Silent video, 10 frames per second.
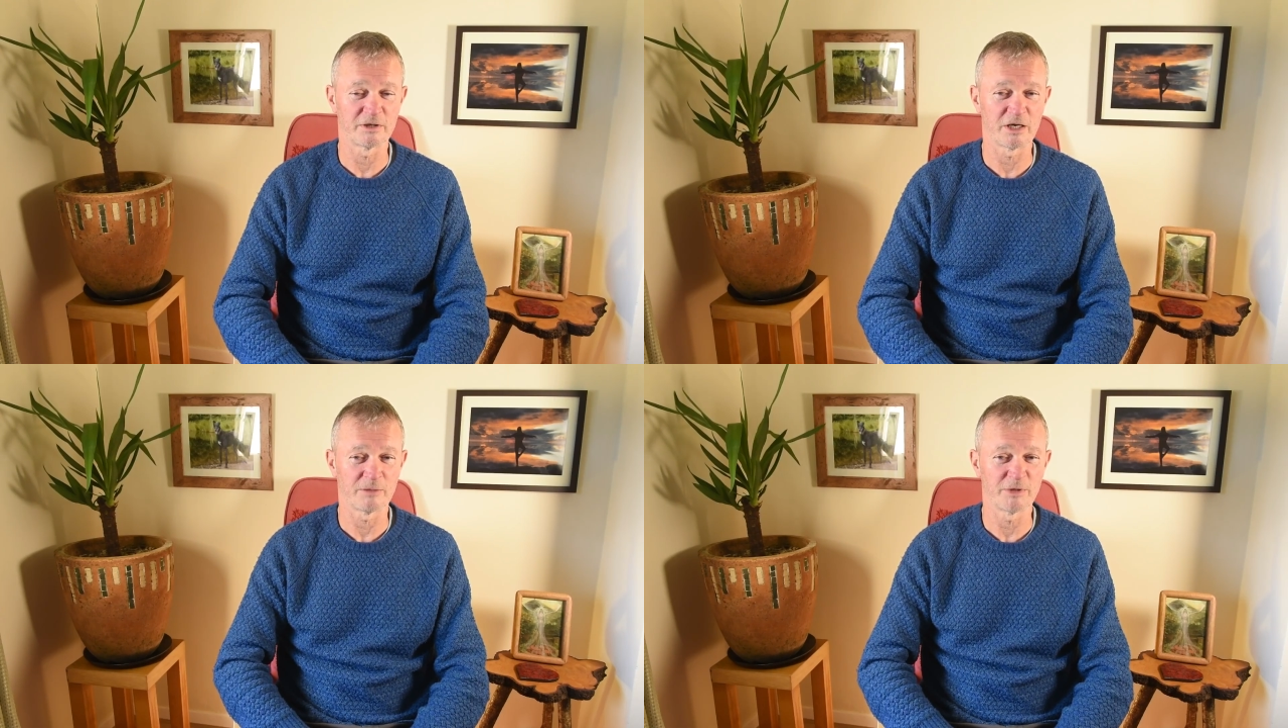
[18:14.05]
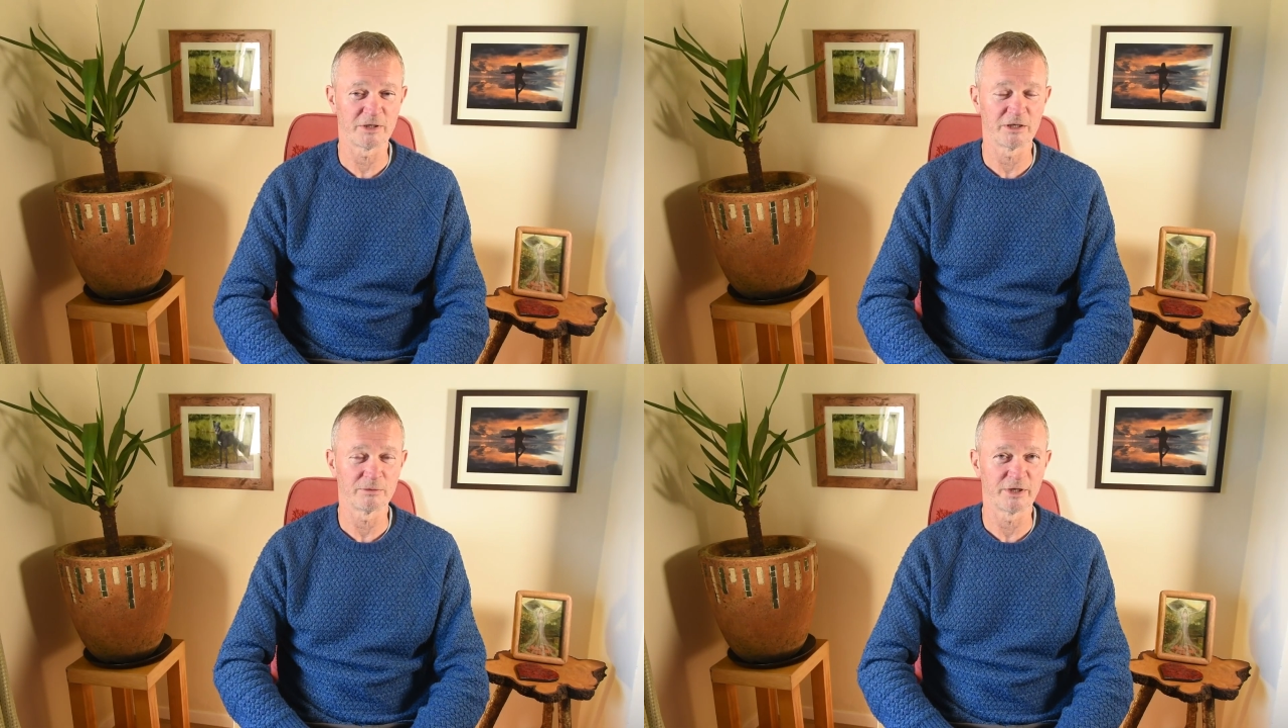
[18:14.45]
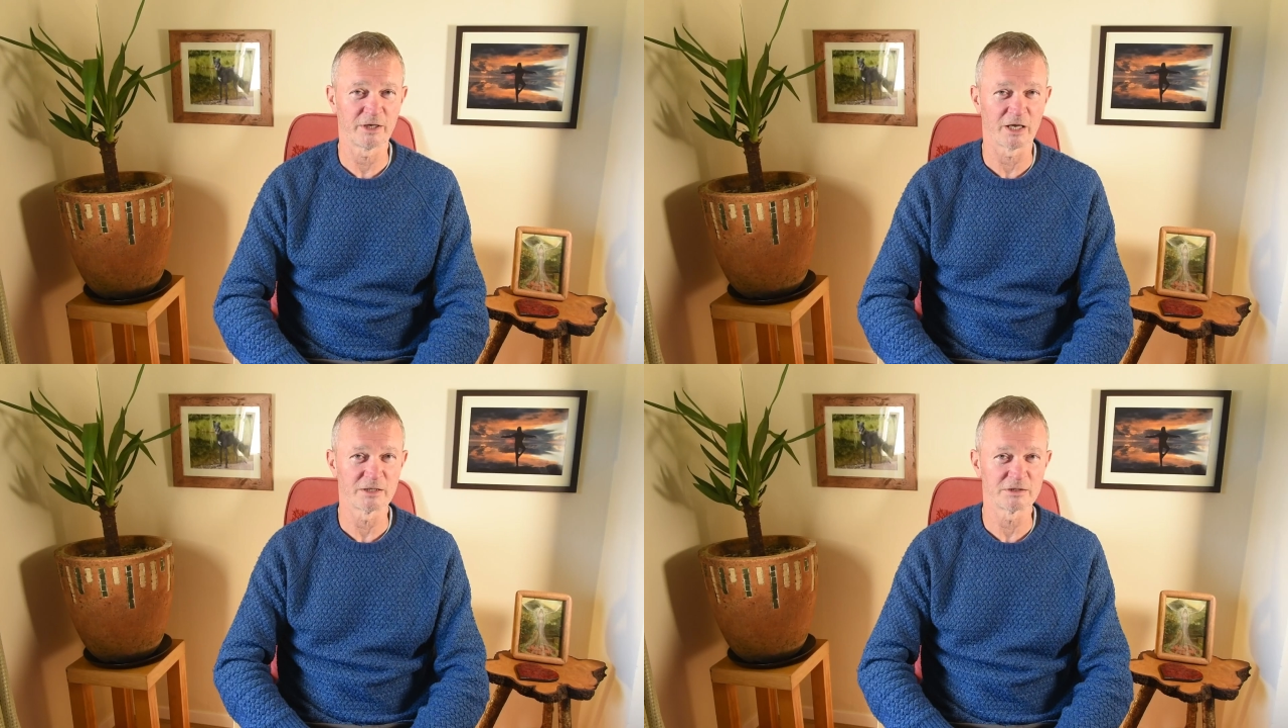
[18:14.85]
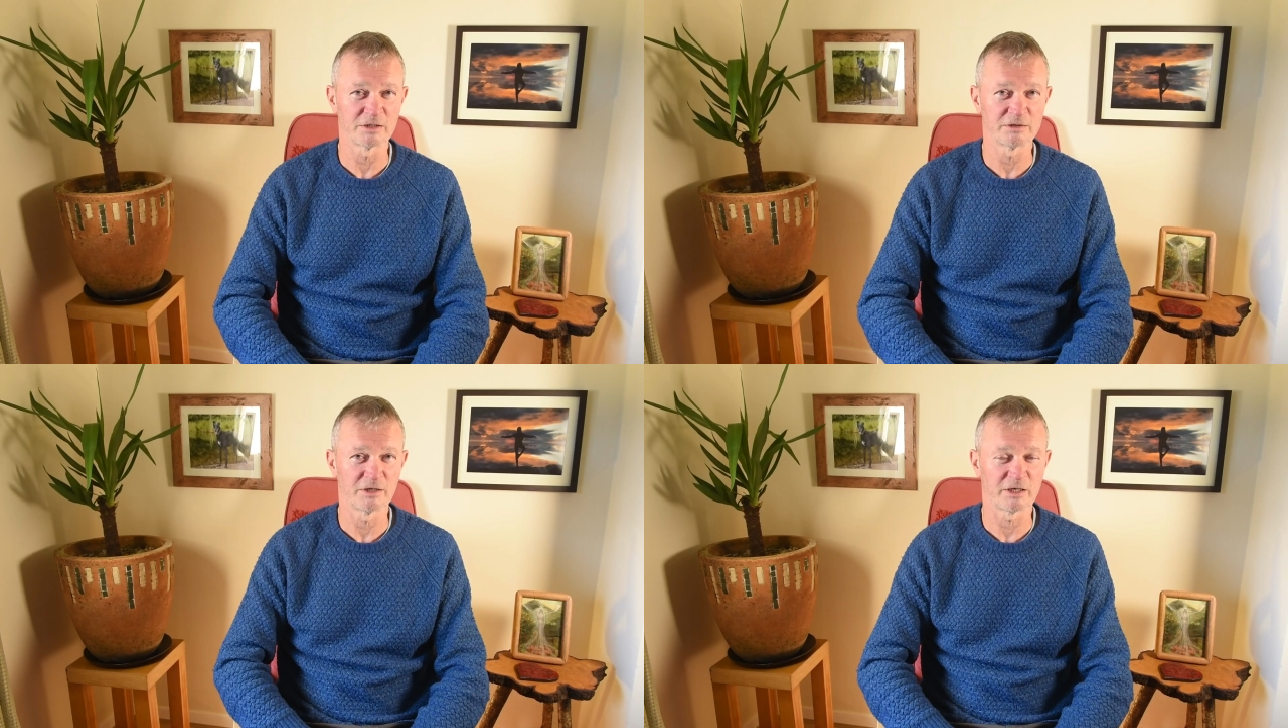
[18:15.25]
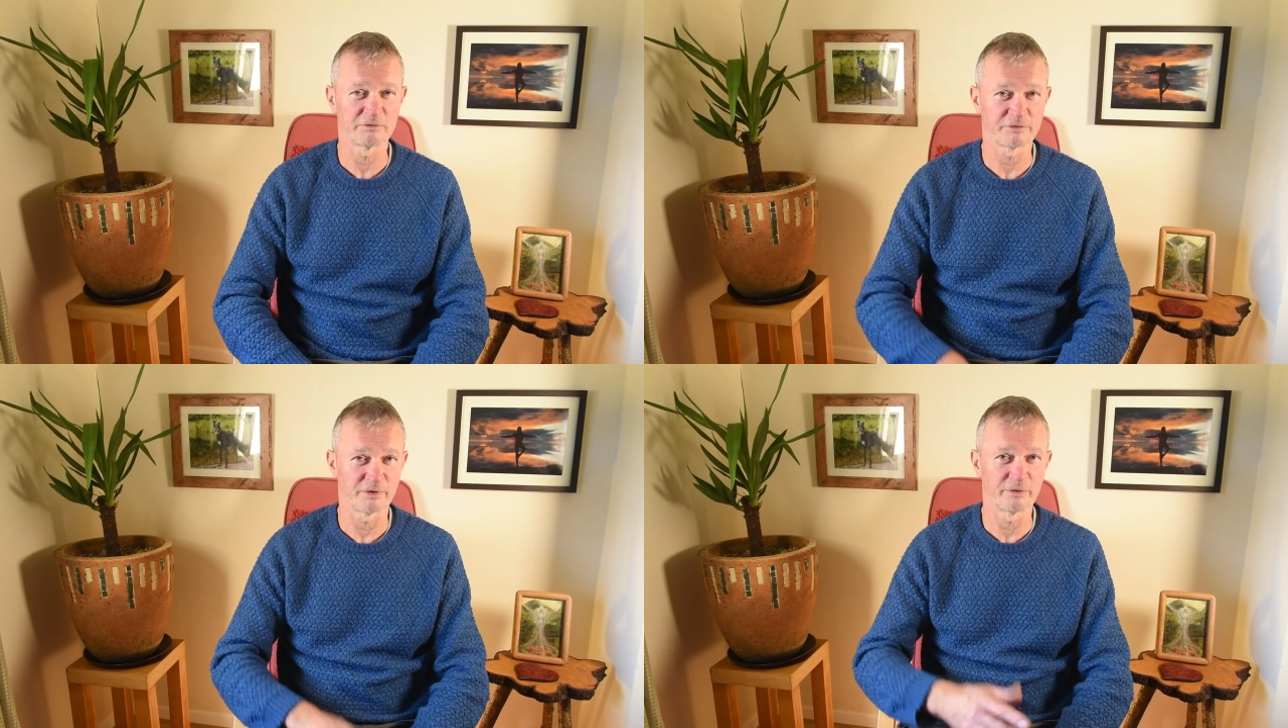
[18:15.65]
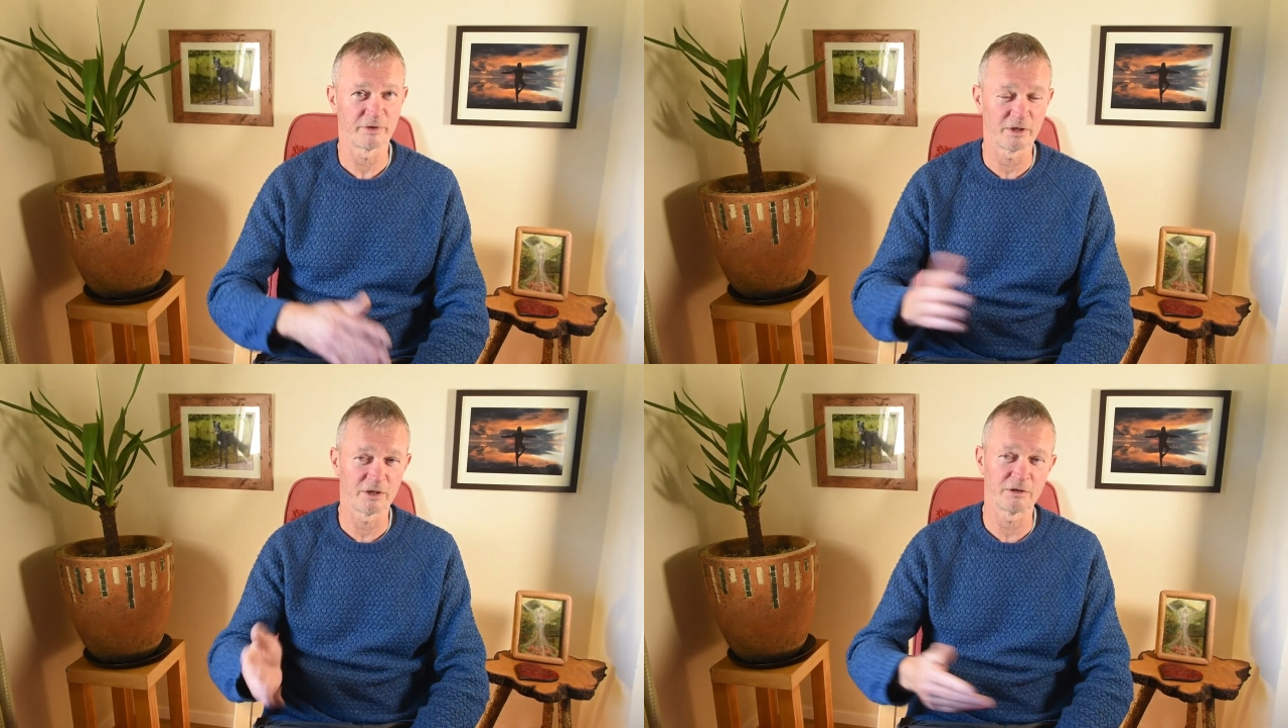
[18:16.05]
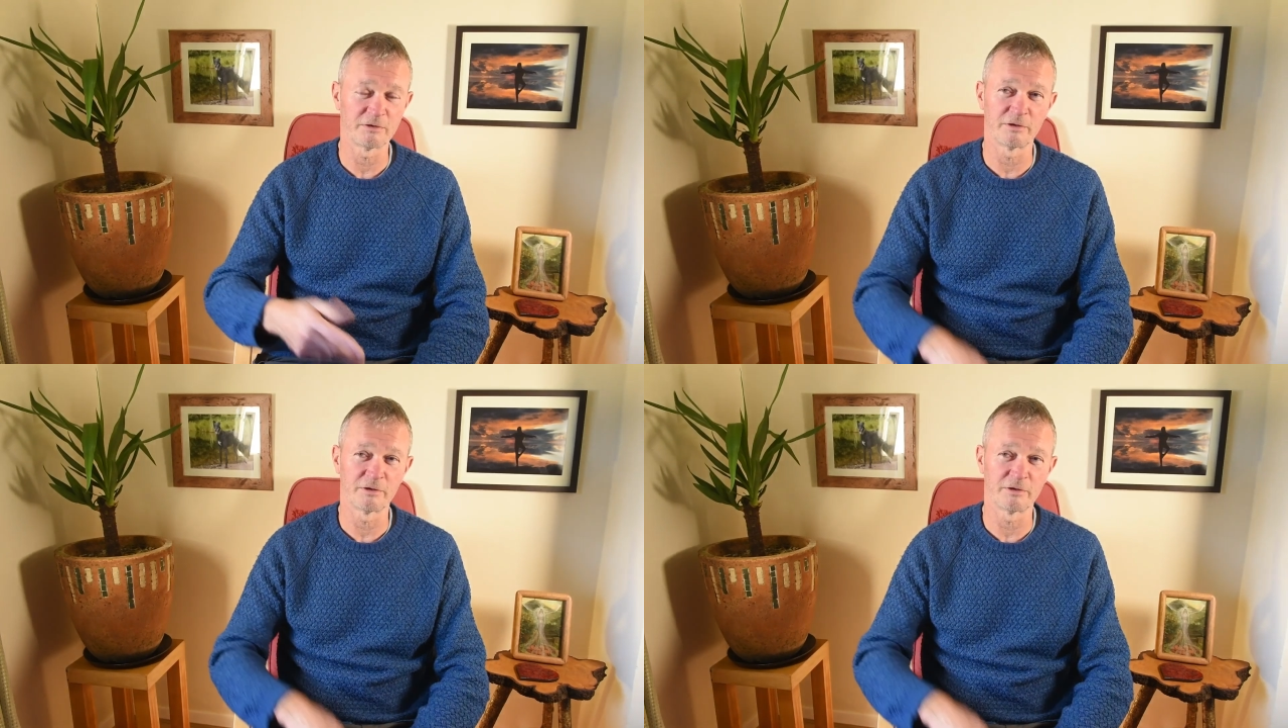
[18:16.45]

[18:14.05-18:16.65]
help me deal with the cancer through the